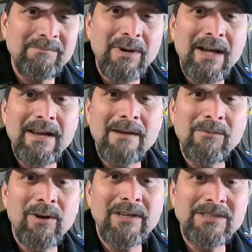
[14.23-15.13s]
but I'm
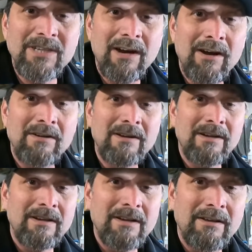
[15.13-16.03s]
going to share
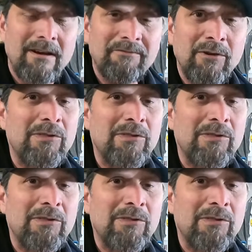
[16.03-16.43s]
a few